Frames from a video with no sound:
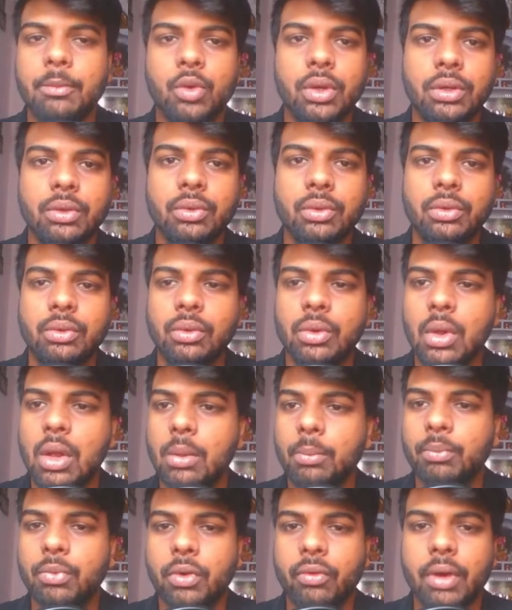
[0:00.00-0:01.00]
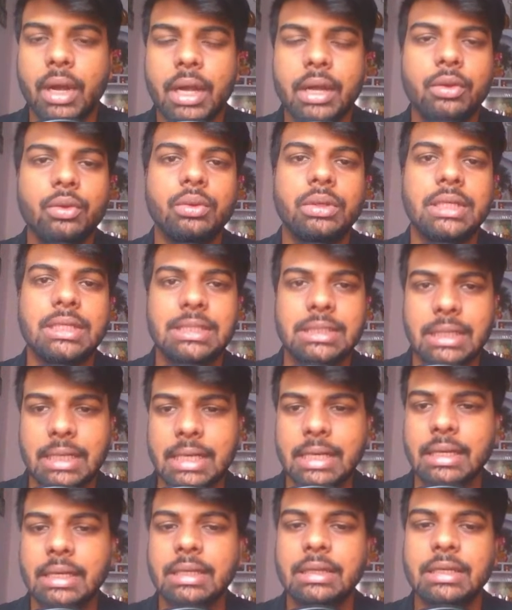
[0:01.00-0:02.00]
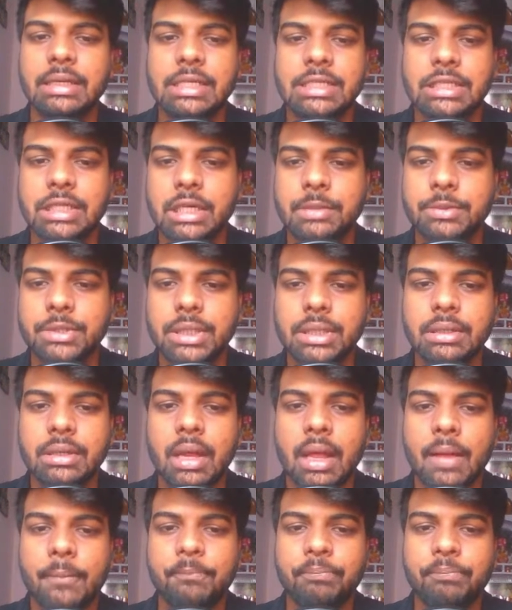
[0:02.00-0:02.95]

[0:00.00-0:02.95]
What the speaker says: I'm going to provide you this link in the description,